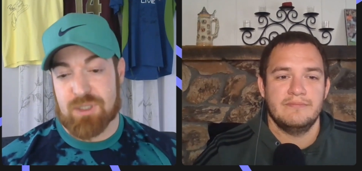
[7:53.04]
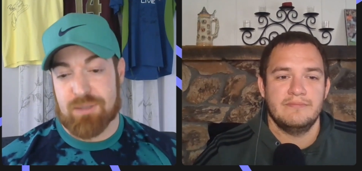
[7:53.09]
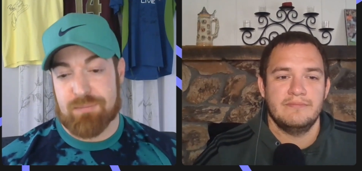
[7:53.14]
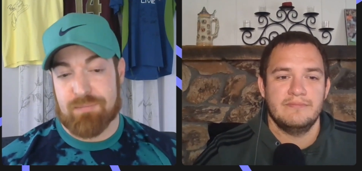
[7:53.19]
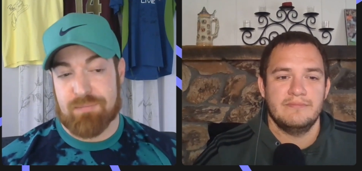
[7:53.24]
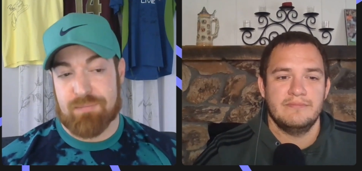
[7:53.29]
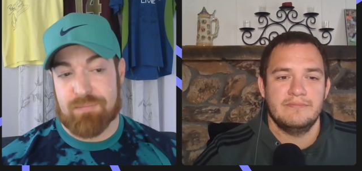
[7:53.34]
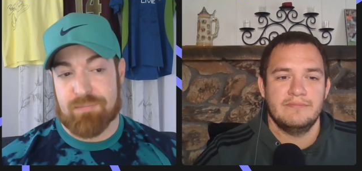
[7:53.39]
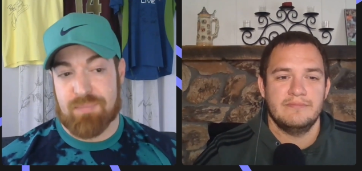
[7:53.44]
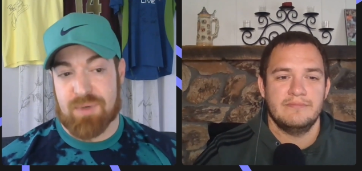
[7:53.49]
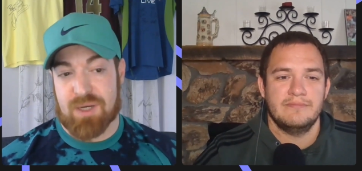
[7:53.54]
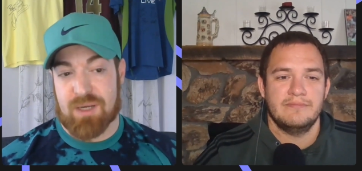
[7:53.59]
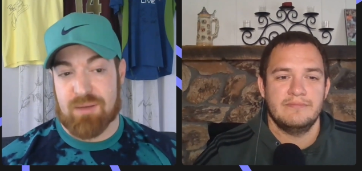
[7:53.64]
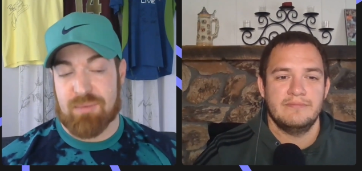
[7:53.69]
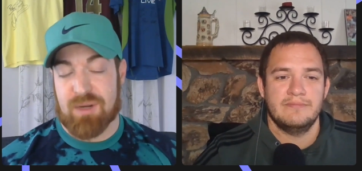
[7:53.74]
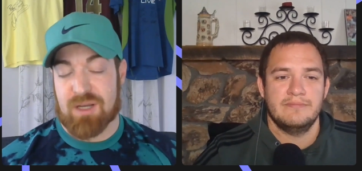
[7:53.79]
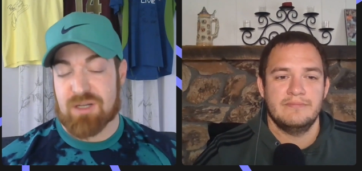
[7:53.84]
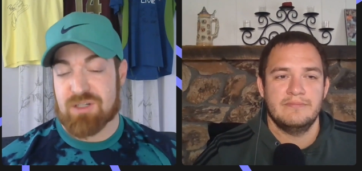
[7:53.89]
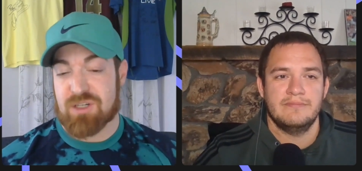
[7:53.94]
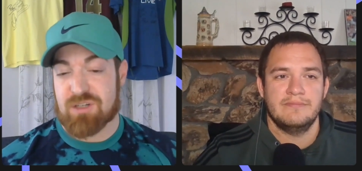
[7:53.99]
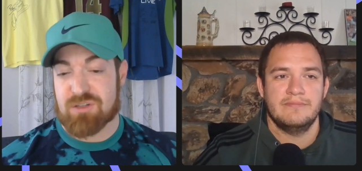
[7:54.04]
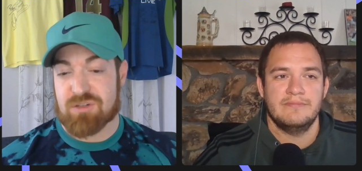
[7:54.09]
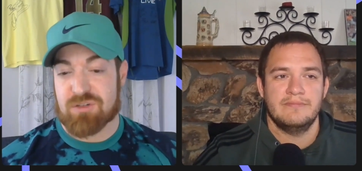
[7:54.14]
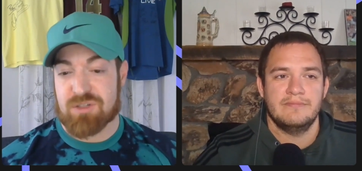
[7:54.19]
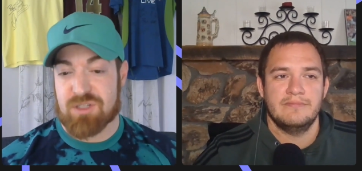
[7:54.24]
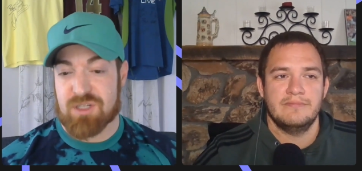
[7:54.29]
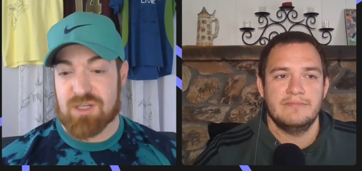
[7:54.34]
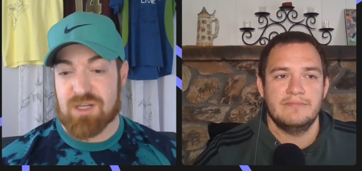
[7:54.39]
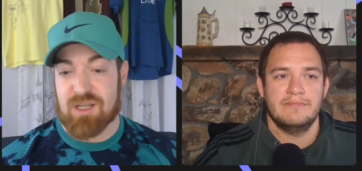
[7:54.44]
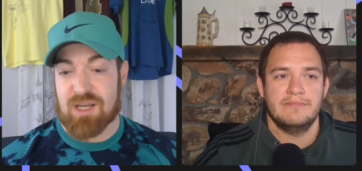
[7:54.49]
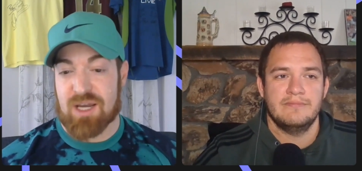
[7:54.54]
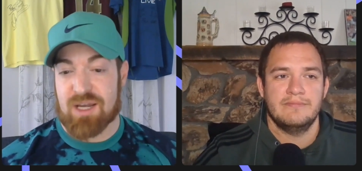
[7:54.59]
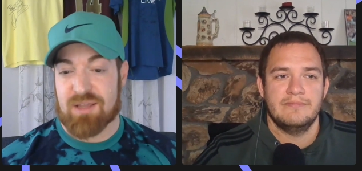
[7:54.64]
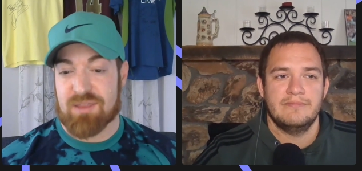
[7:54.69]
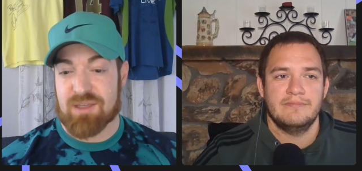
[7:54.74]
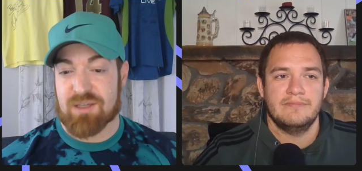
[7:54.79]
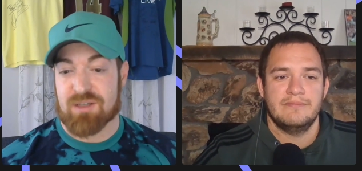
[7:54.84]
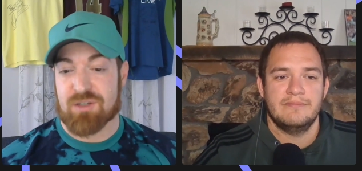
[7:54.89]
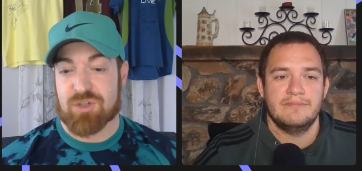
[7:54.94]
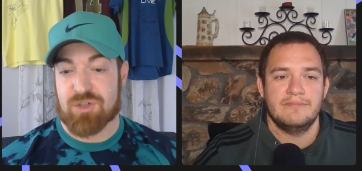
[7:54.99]
Speaker 1: We'll see. But Manchester
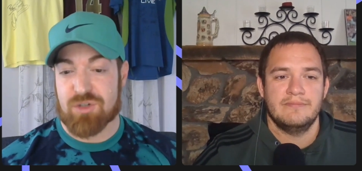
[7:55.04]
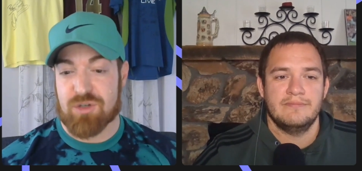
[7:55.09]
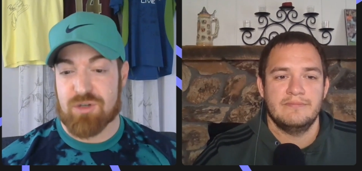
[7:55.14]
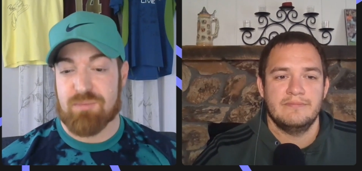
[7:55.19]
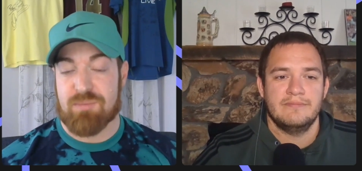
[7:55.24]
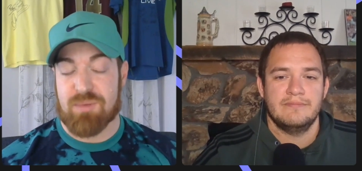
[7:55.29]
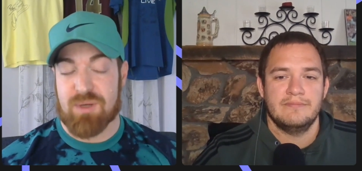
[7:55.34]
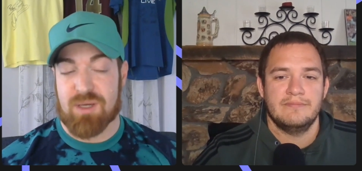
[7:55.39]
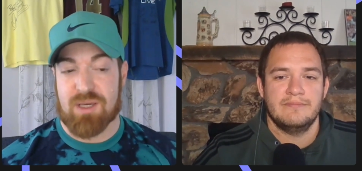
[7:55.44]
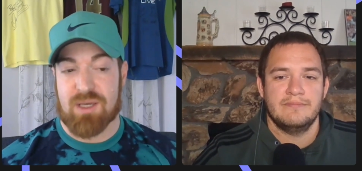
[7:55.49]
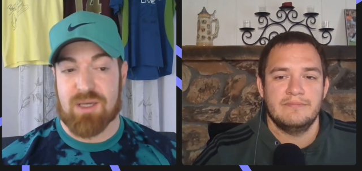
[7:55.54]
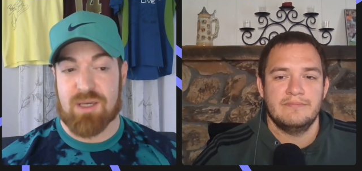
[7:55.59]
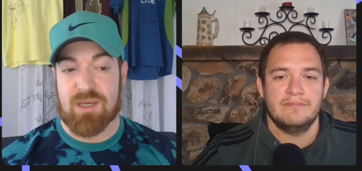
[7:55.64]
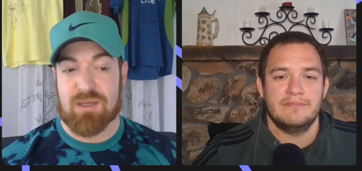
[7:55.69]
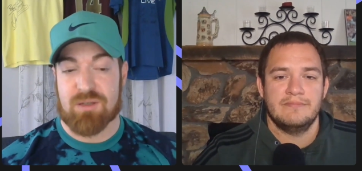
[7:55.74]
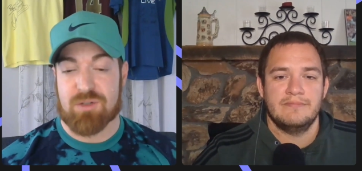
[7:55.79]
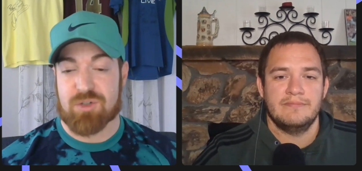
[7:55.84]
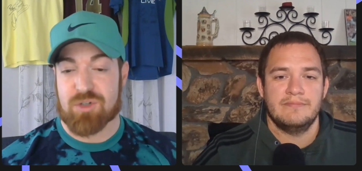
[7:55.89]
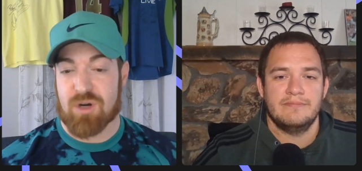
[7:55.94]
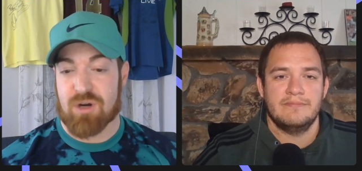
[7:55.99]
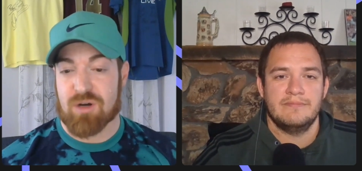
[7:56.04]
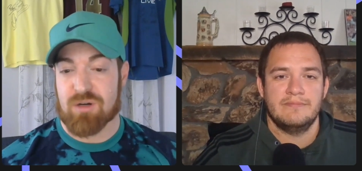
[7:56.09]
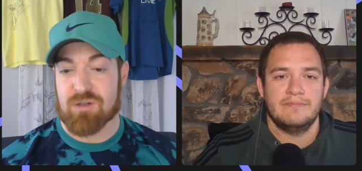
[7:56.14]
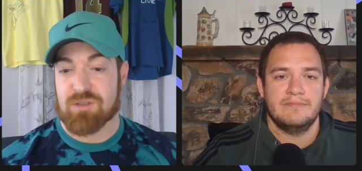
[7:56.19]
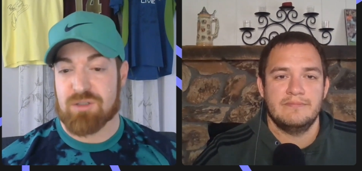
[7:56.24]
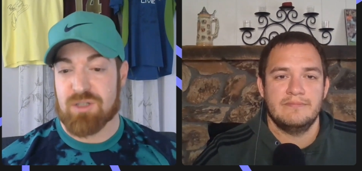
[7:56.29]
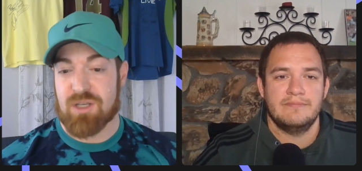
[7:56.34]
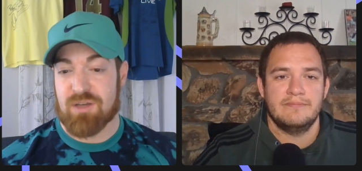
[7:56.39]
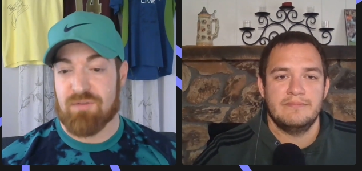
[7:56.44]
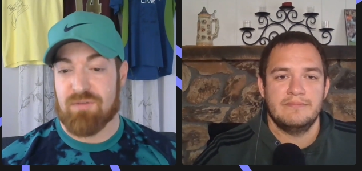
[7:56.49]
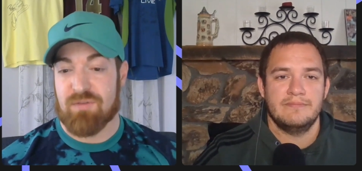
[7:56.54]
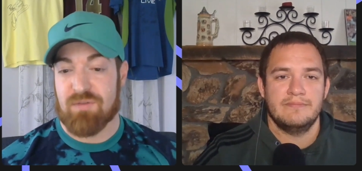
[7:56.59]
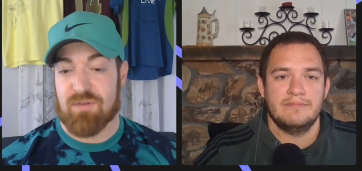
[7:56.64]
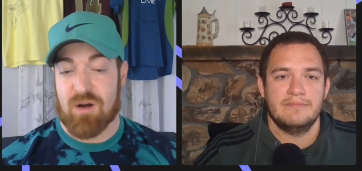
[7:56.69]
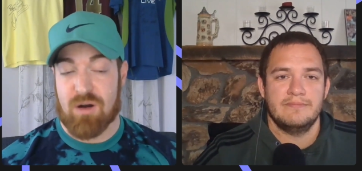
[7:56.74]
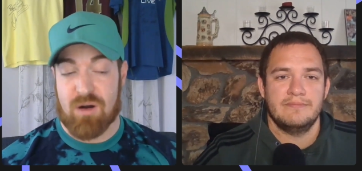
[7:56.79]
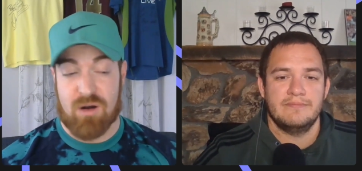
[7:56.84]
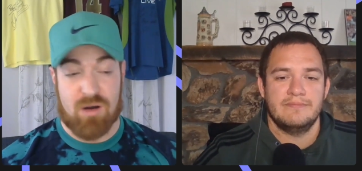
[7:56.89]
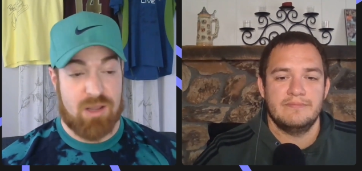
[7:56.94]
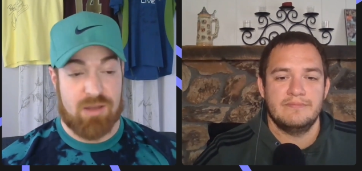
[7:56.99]
City, I think, should be charged.
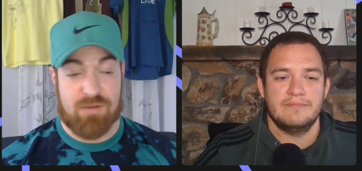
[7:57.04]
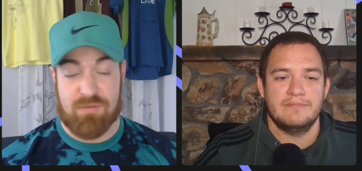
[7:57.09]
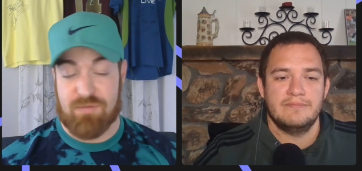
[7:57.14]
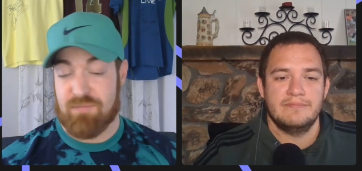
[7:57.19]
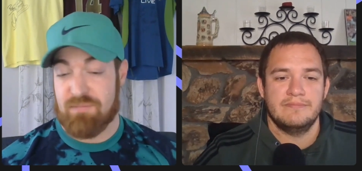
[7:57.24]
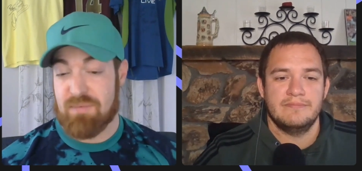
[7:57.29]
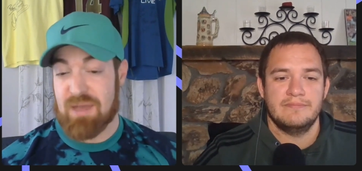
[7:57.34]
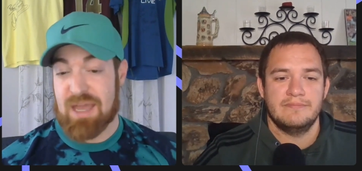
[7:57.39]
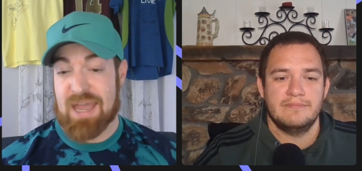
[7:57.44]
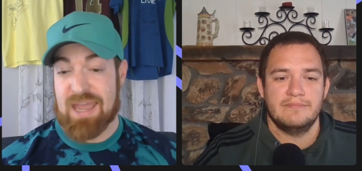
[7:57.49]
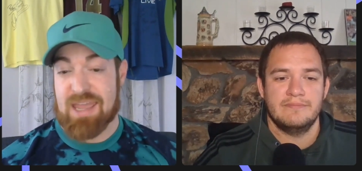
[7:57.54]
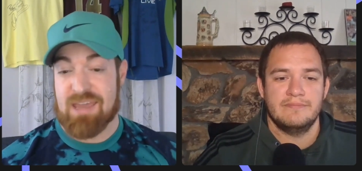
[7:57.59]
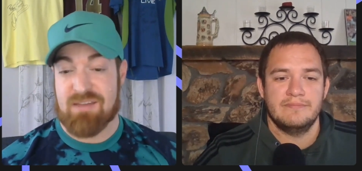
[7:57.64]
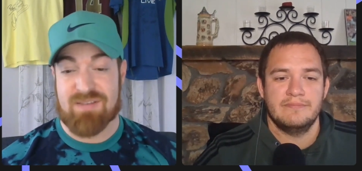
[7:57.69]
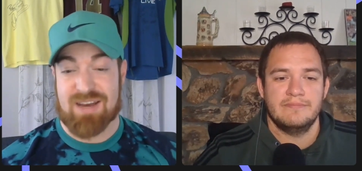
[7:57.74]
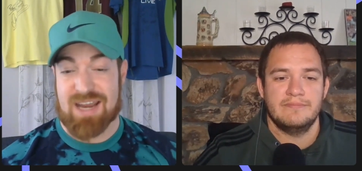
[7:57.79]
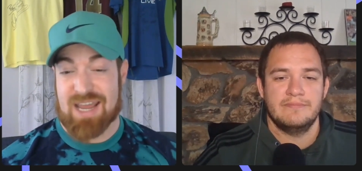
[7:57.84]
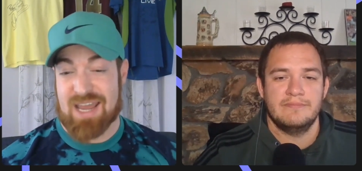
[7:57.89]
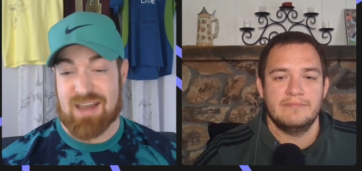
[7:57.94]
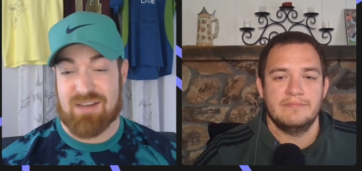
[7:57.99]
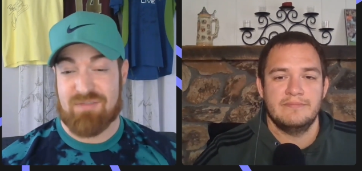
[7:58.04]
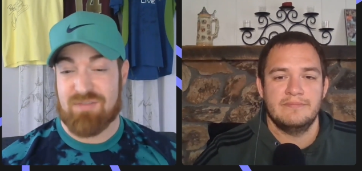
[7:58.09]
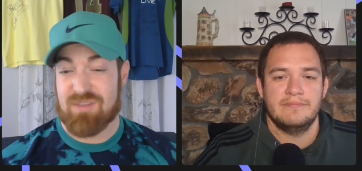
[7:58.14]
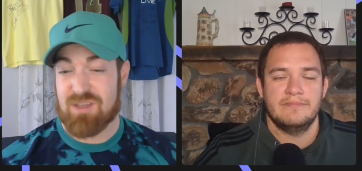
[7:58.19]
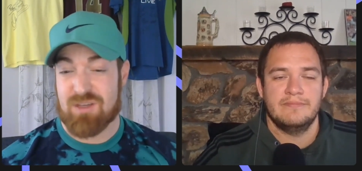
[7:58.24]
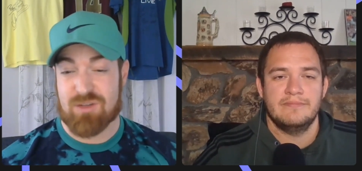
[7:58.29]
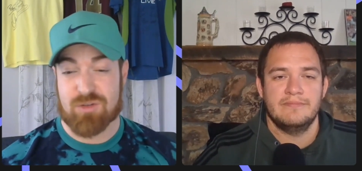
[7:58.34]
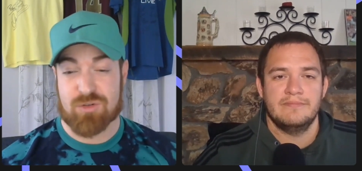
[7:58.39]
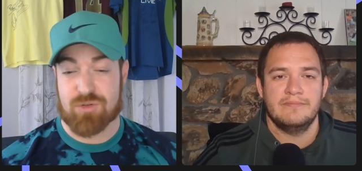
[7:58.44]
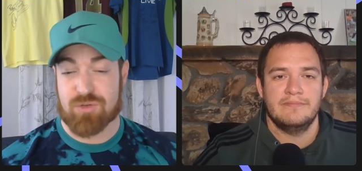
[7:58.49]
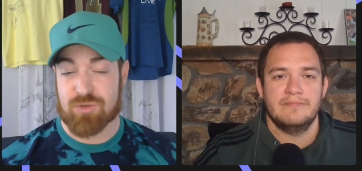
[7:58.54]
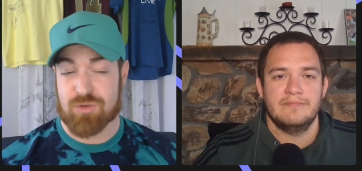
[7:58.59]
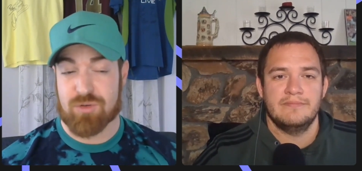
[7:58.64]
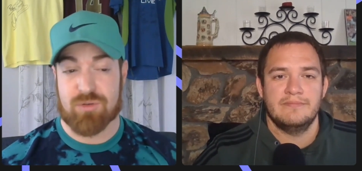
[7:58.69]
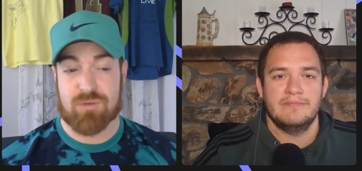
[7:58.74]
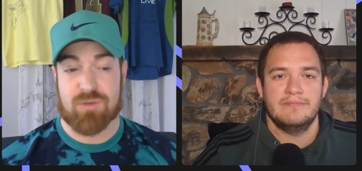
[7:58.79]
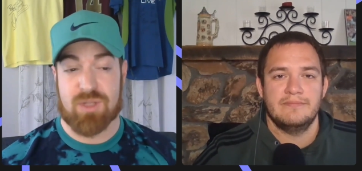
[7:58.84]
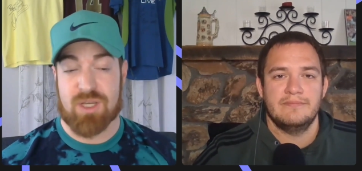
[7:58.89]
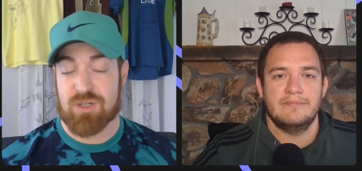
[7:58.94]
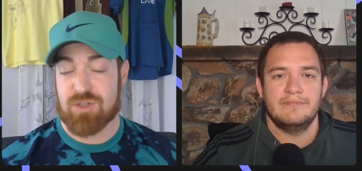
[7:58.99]
If even half of these are
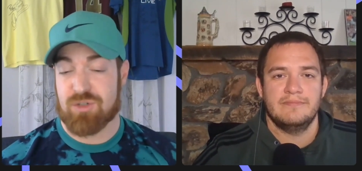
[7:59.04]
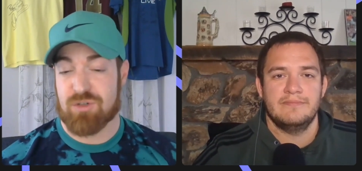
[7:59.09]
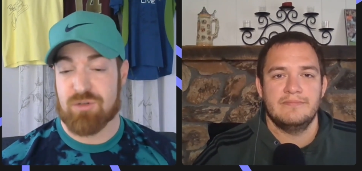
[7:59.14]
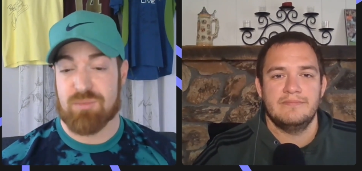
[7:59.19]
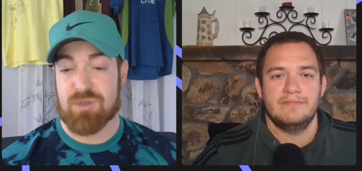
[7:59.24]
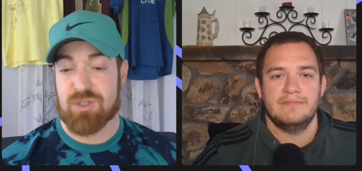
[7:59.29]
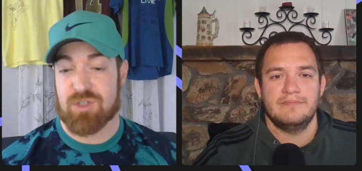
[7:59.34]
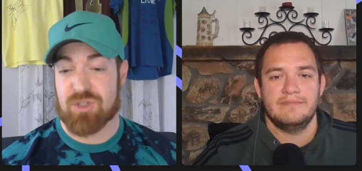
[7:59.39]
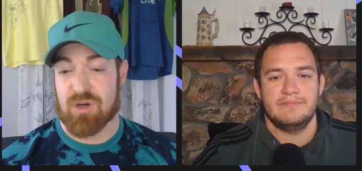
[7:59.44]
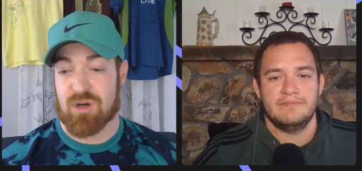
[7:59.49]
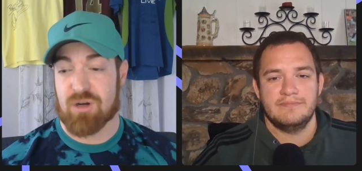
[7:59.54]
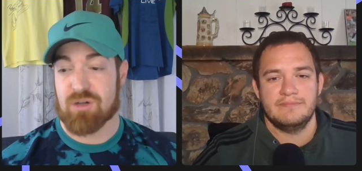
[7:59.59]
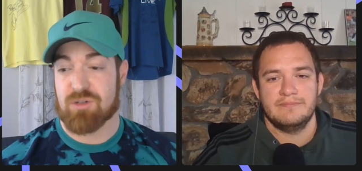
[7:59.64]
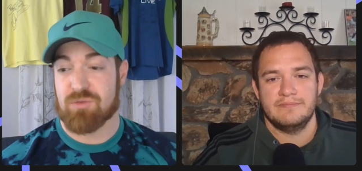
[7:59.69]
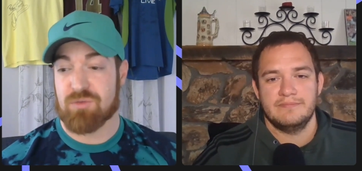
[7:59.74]
true, they should be